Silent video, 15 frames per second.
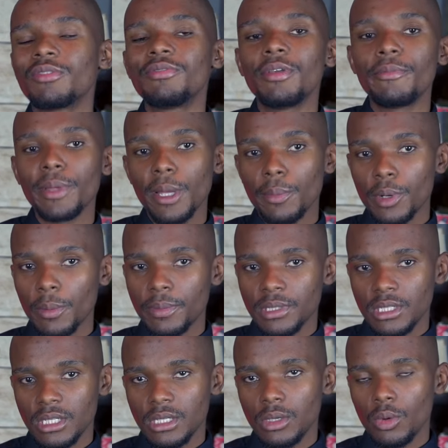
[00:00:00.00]
flipping a
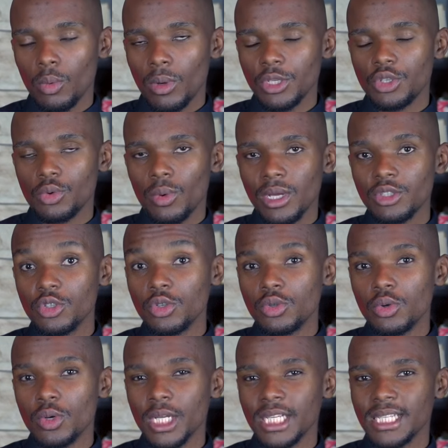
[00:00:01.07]
property, what you want to
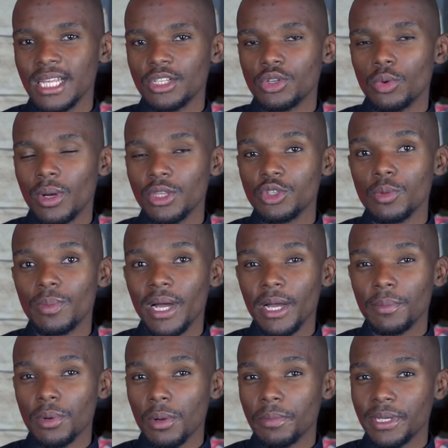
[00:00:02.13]
do is that you want to buy a
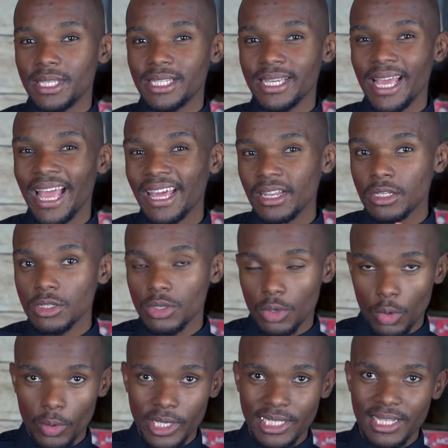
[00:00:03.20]
property at its
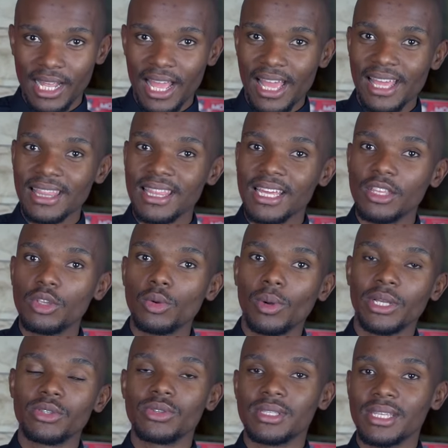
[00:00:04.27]
lowest and then you
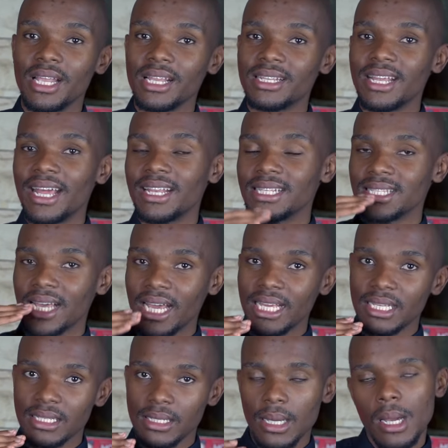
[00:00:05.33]
want to sell it at its
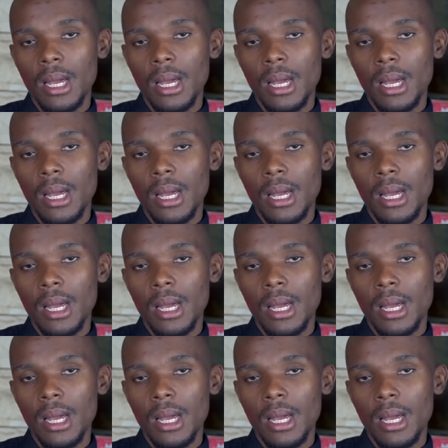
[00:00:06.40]
highest.